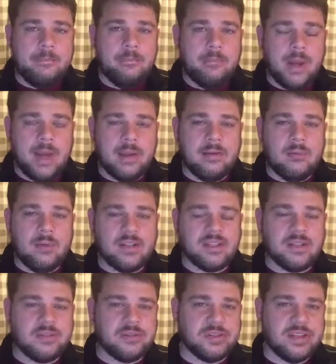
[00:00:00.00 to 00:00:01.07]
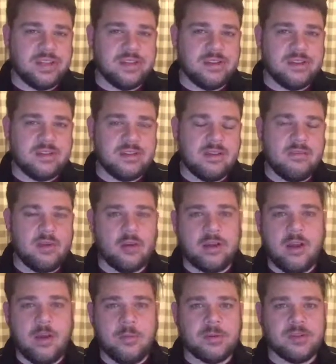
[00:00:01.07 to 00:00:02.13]
But what's interesting is the Florida
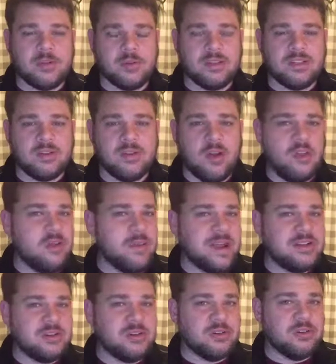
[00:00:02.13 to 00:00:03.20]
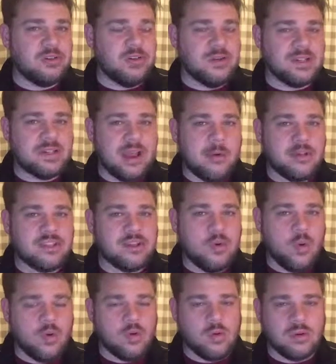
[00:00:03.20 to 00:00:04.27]
Highway Patrol is on all the major U.S. highways and
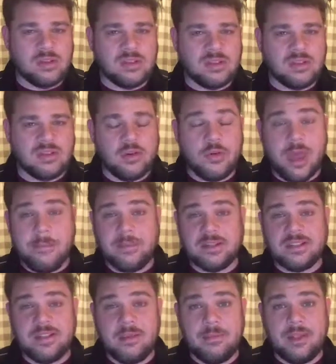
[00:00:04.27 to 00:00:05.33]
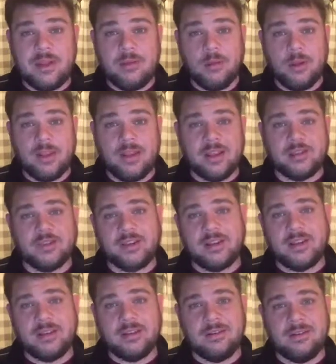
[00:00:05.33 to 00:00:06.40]
corridors, so that puts them in a really
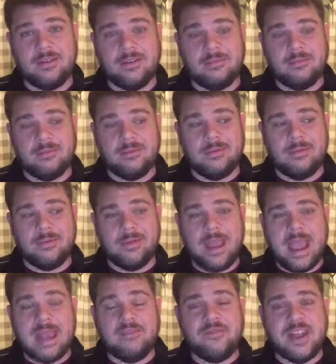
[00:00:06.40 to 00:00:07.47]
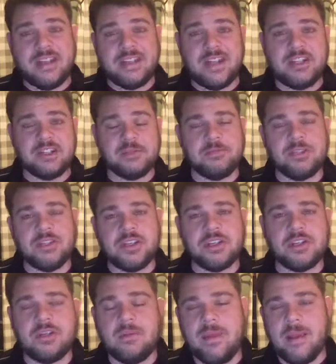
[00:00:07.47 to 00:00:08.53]
interesting, advantageous
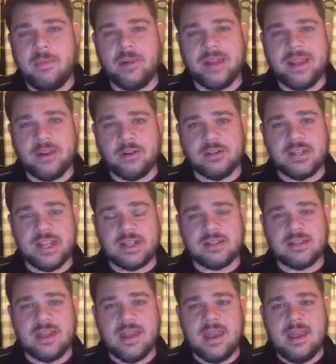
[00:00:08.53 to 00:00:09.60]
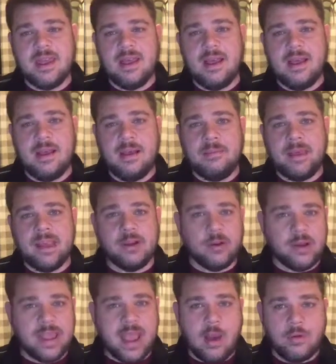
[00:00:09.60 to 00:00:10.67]
position to be able to interdict
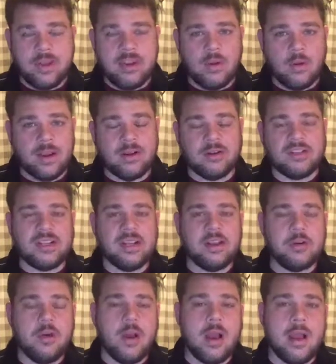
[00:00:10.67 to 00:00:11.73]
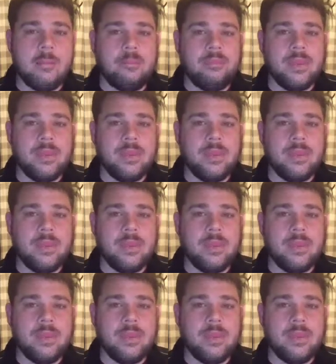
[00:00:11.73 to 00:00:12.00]
inter-county or inter-city crime.